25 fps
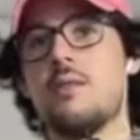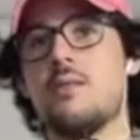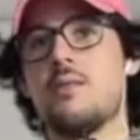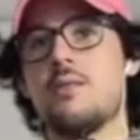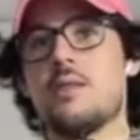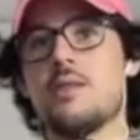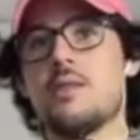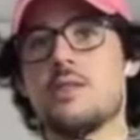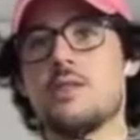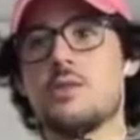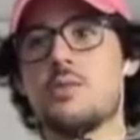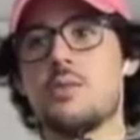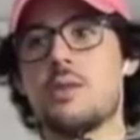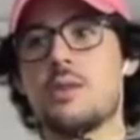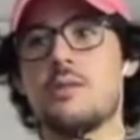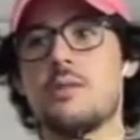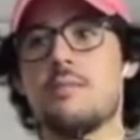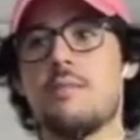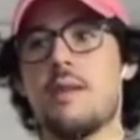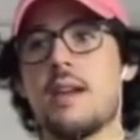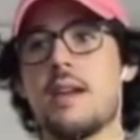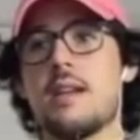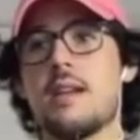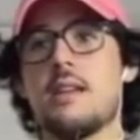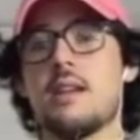we're
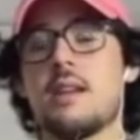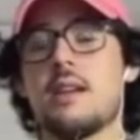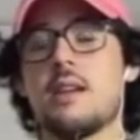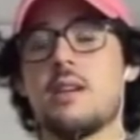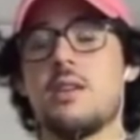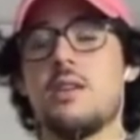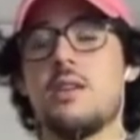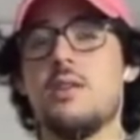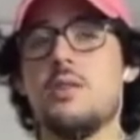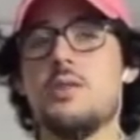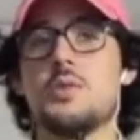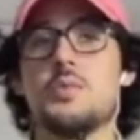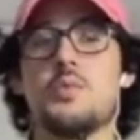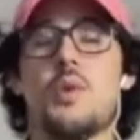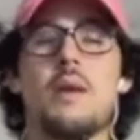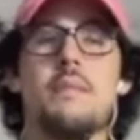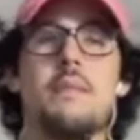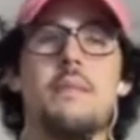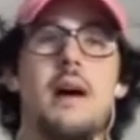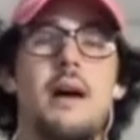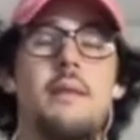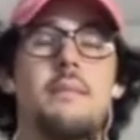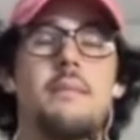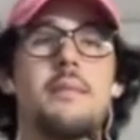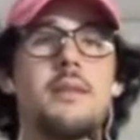making like a huge web
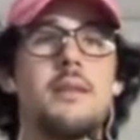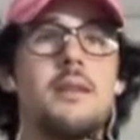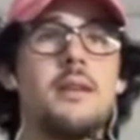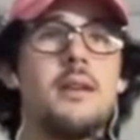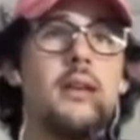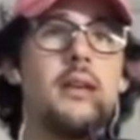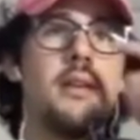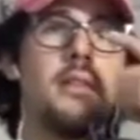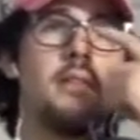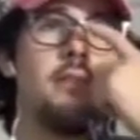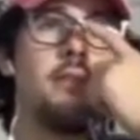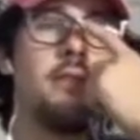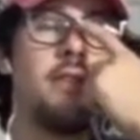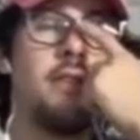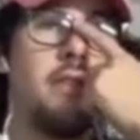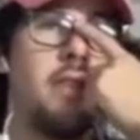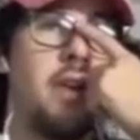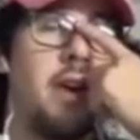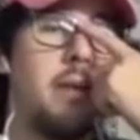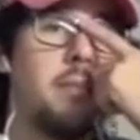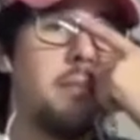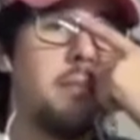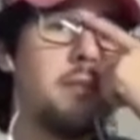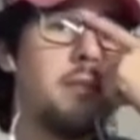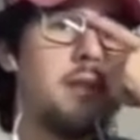app for
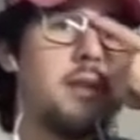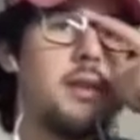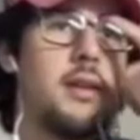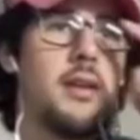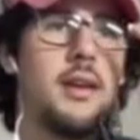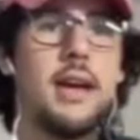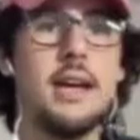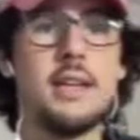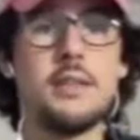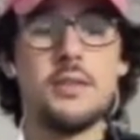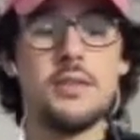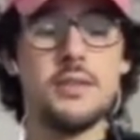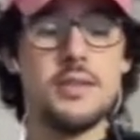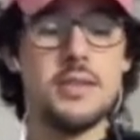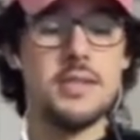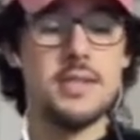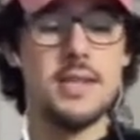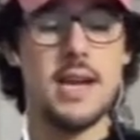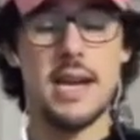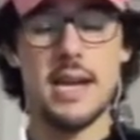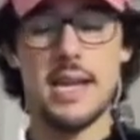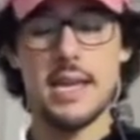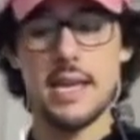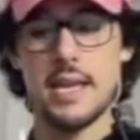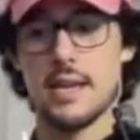them as well as
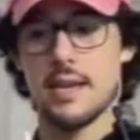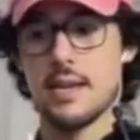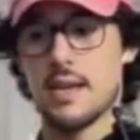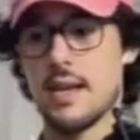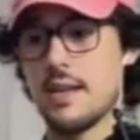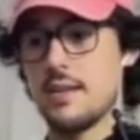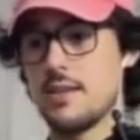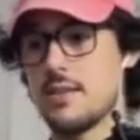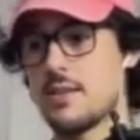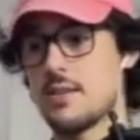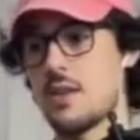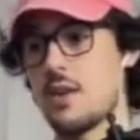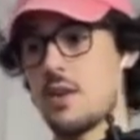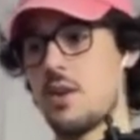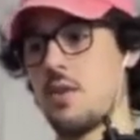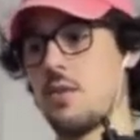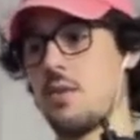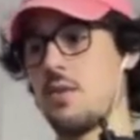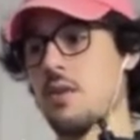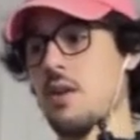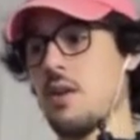designing it. And so